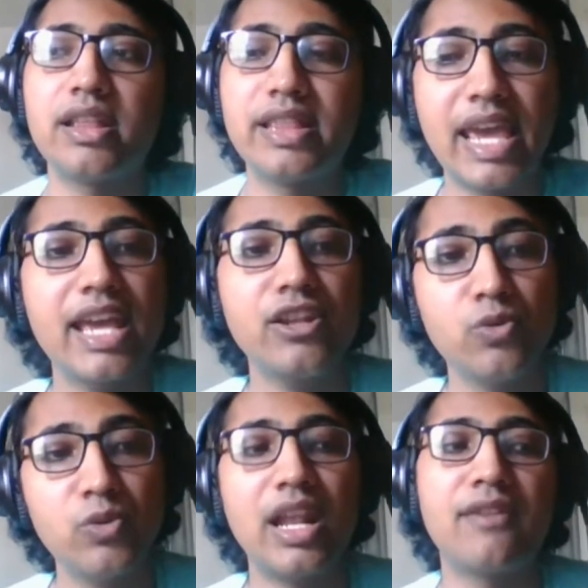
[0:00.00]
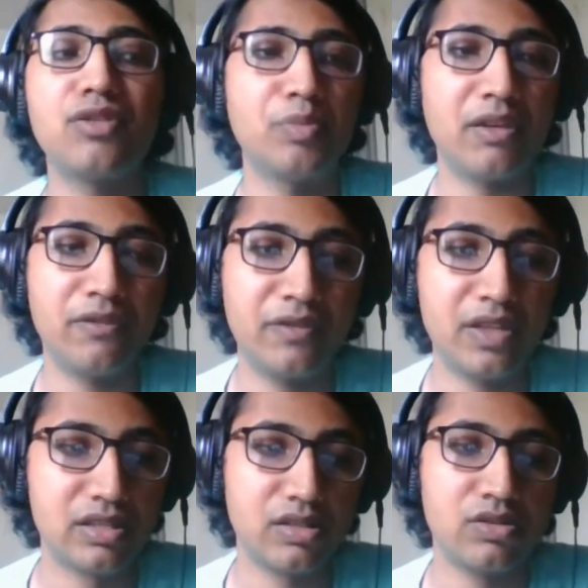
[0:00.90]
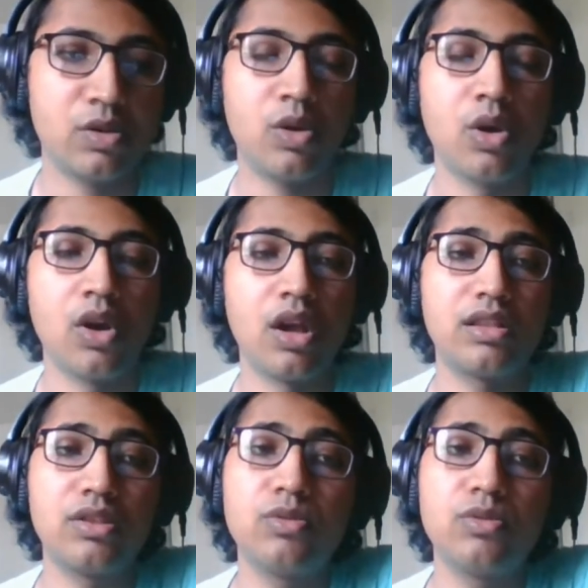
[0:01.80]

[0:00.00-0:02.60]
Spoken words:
there you will have to pay fees, so you